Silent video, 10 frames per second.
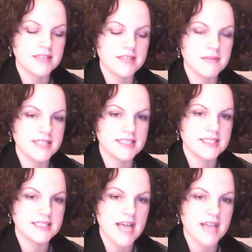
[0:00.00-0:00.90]
my
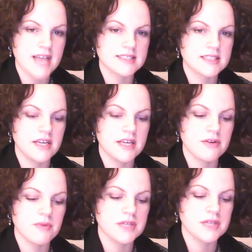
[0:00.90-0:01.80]
domestic tasks
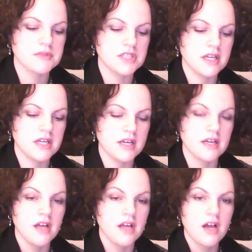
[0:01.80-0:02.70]
here in West
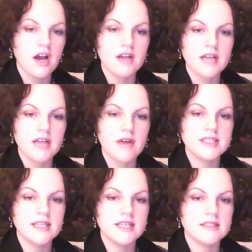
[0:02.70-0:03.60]
Virginia are now
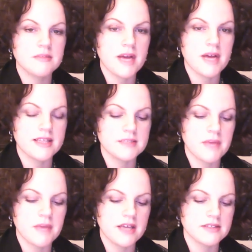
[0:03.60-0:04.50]
attended by
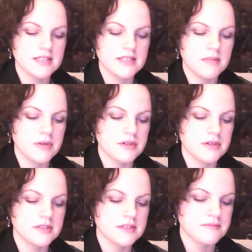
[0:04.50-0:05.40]
these pale
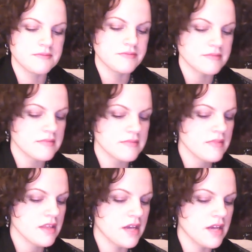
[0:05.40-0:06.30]
seabirds.
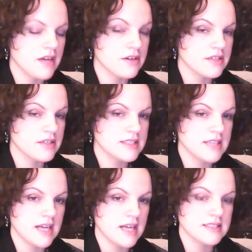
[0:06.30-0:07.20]
An
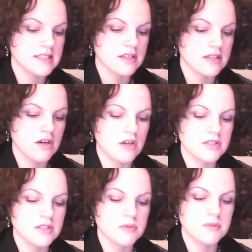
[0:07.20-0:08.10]
earnest gust and the
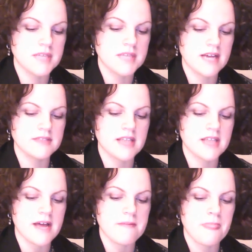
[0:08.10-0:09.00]
gull swoops out of
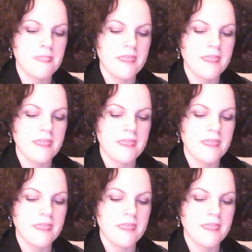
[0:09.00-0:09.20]
sight.